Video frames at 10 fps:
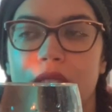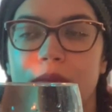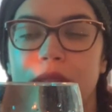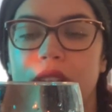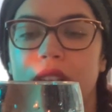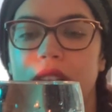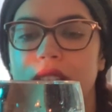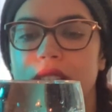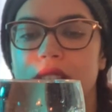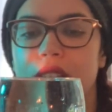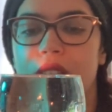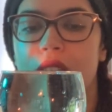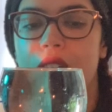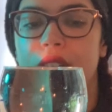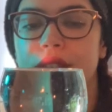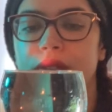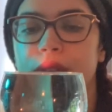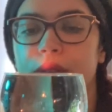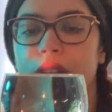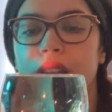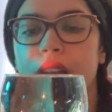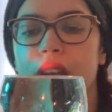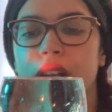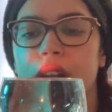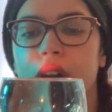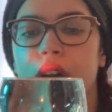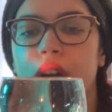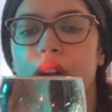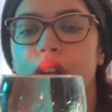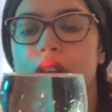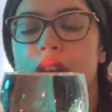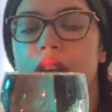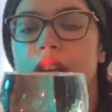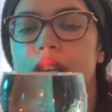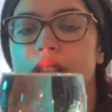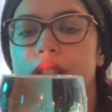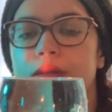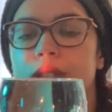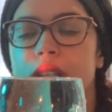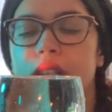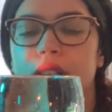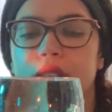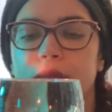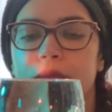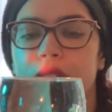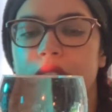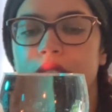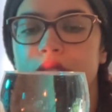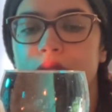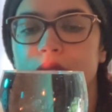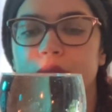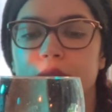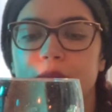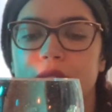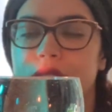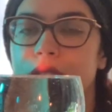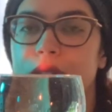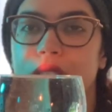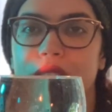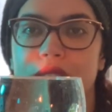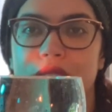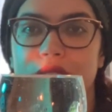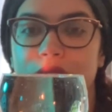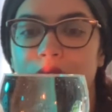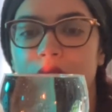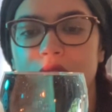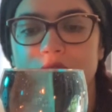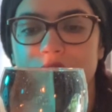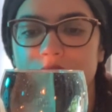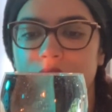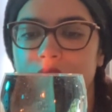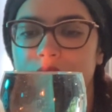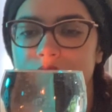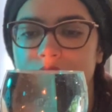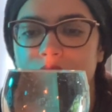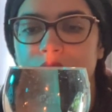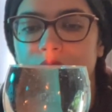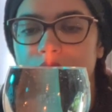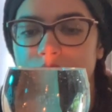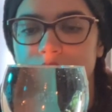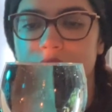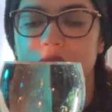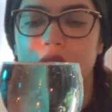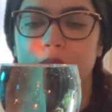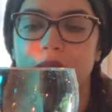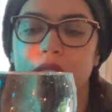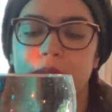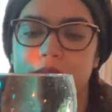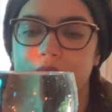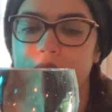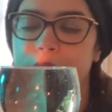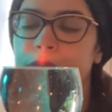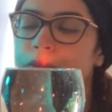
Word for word: because a lot of you, again, are, it's almost kind of like your mind is all over the place, and you're not listening, you're not listening, you're not listening, you're not listening. That's what they keep saying.